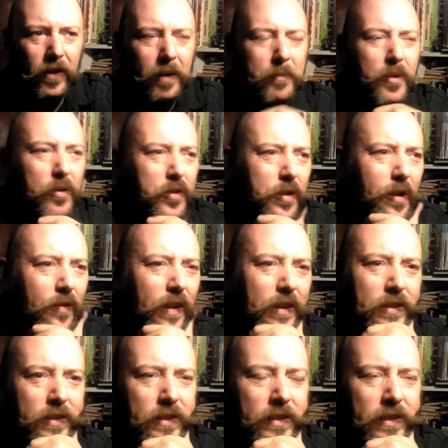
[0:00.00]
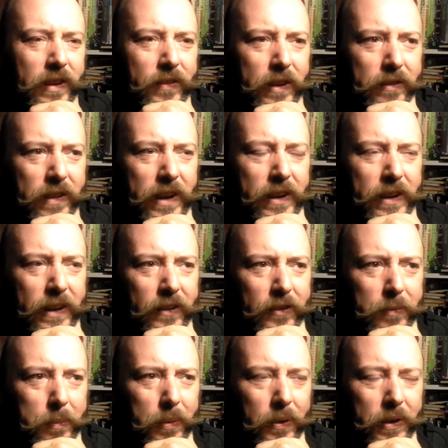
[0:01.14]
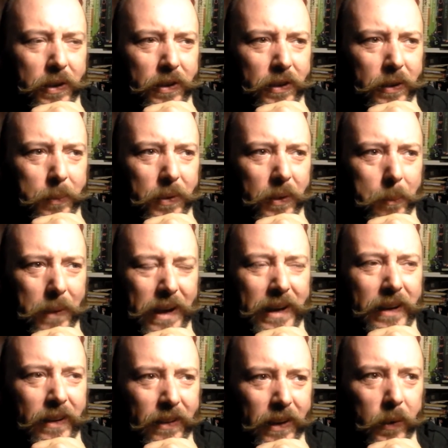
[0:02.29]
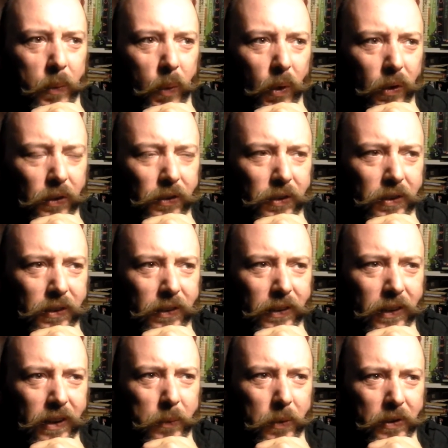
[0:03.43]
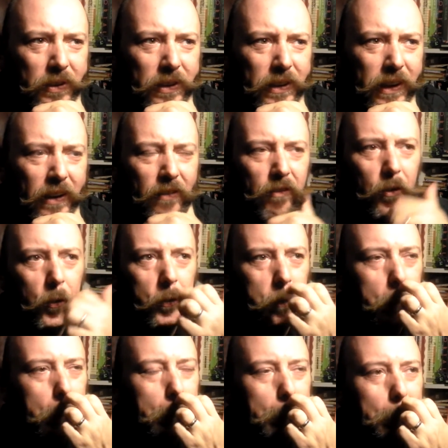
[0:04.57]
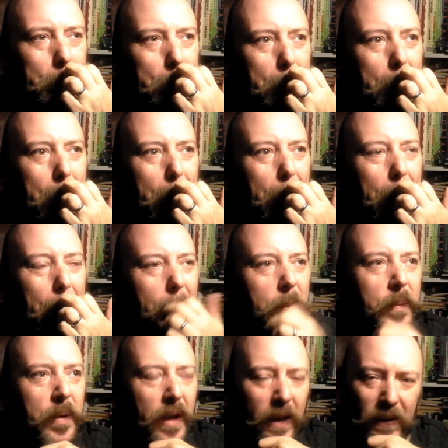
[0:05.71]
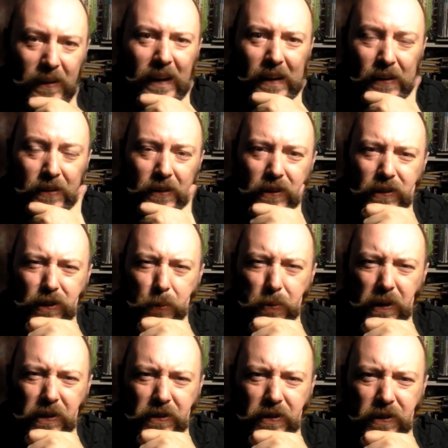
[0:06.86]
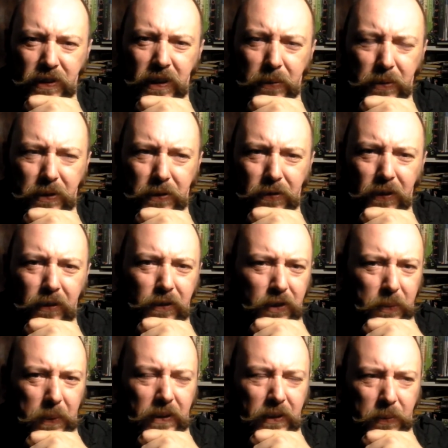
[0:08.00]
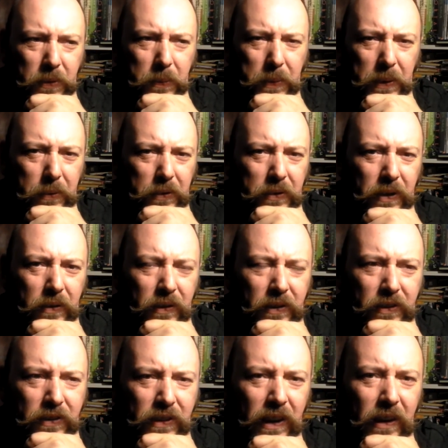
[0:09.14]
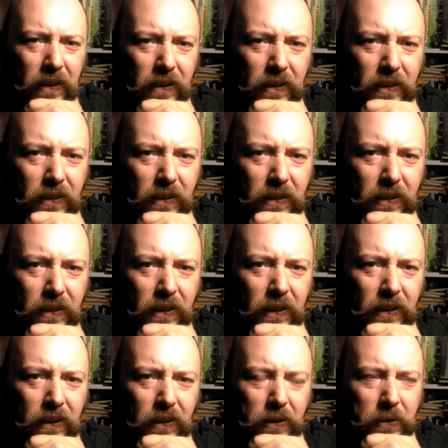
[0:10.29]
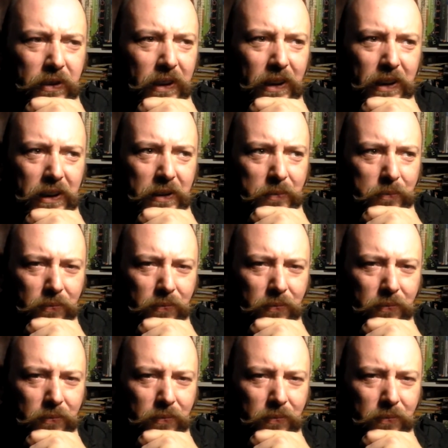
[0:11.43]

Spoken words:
I'm not sure if I have a great deal of point here, but the main thing was that I wanted to get across was, yes, depression is an absolute fucker, especially with people who don't understand, who say,